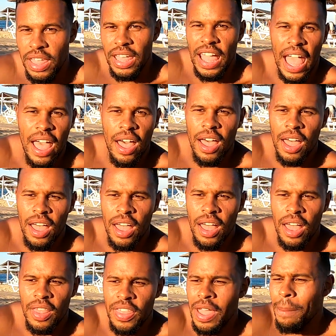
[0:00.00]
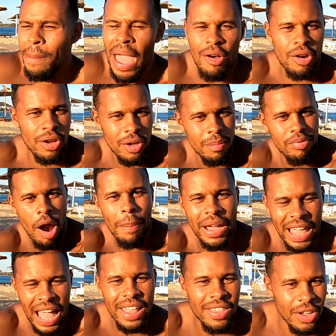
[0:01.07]
the, uh, the American
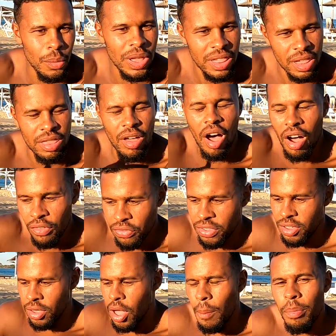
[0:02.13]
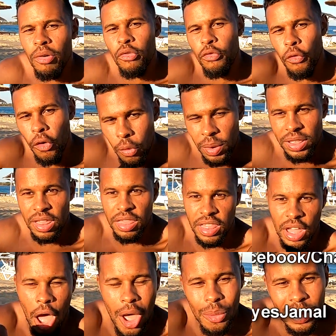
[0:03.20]
propaganda which is often put forward as
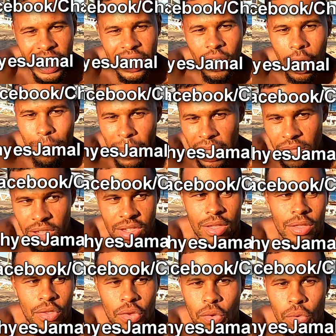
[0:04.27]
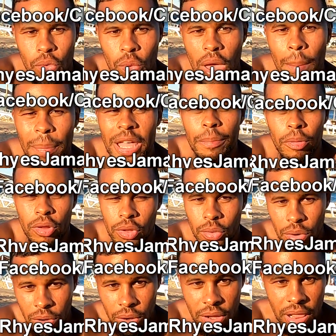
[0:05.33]
the only dimension to people
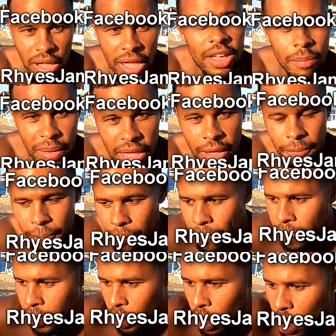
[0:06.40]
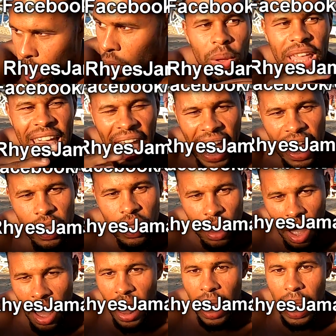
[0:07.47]
who look like me. We
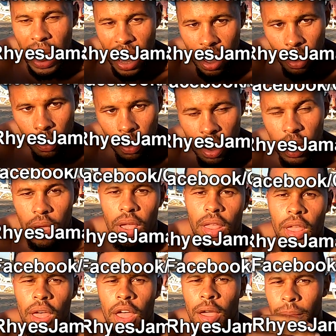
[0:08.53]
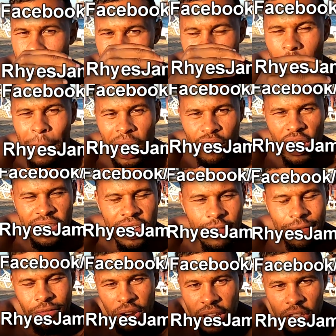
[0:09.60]
cannot allow um, the
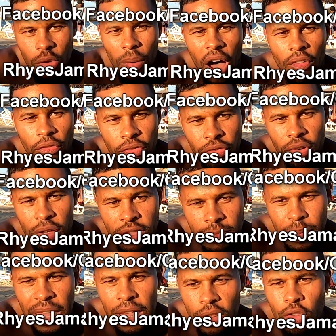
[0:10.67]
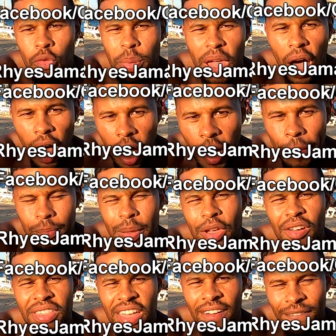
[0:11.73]
democratic freedom of free speech to be harmed
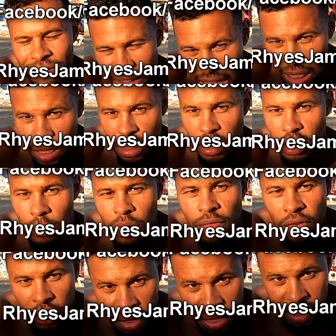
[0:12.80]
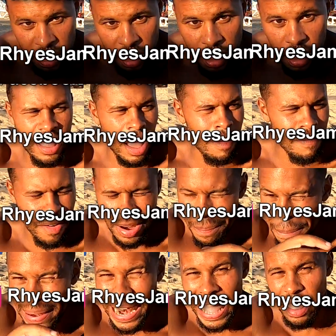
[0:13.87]
because it offends some of us. And I'm
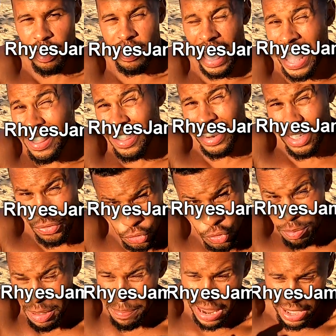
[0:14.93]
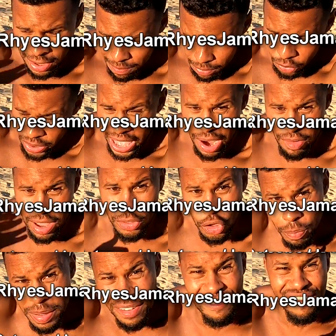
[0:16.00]
very blessed actually to be black in Bulgaria,
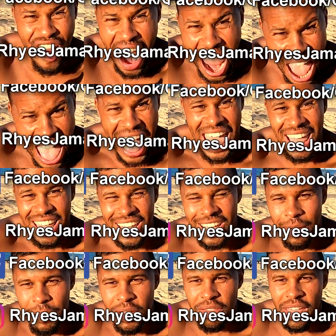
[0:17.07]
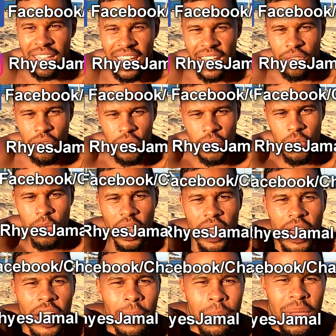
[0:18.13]
to be rare, because I get to
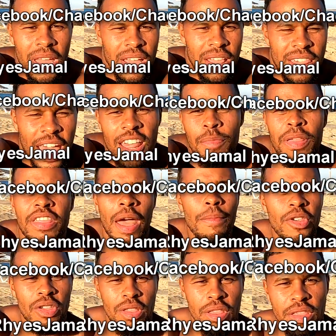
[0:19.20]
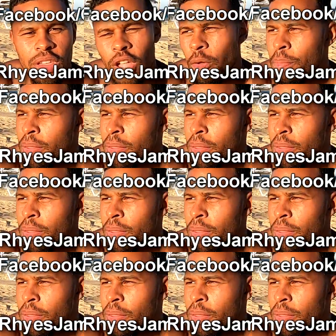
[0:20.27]
um, change perceptions. You